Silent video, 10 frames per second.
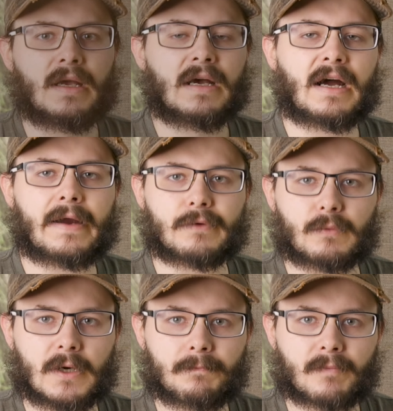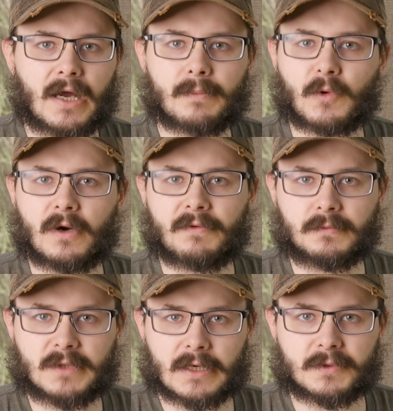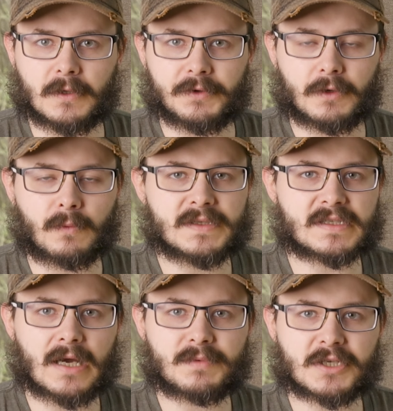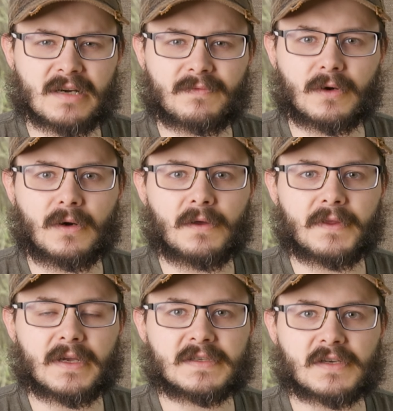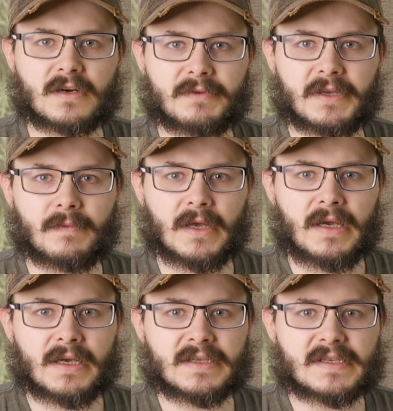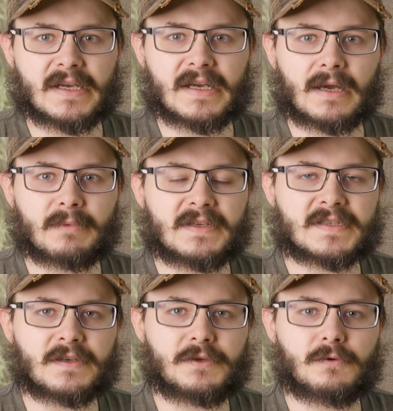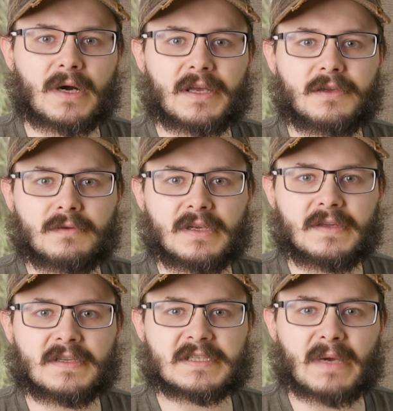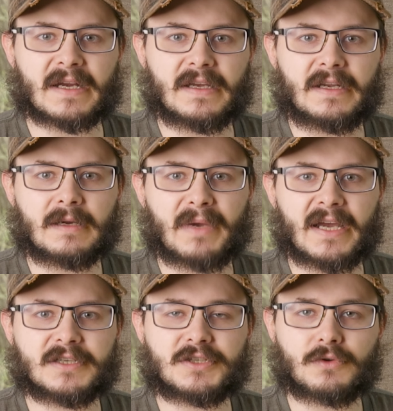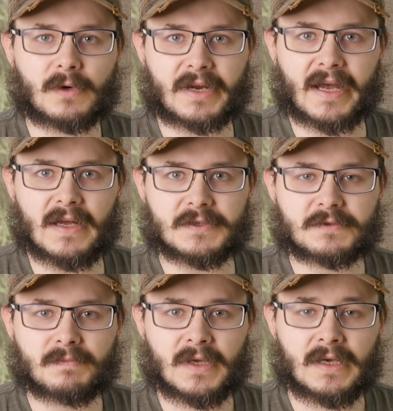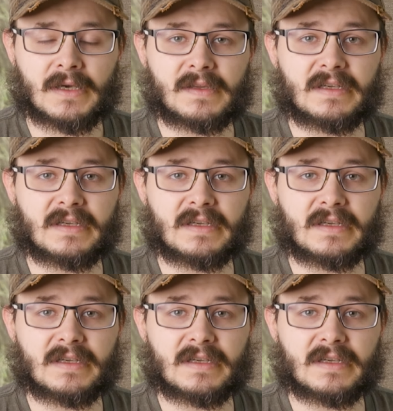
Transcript: Hi everyone, I'm Corey from RecPro, your one-stop shop for all things RV, and today I'm going to tell you why you need this Magnetic Baggage Door Catch. The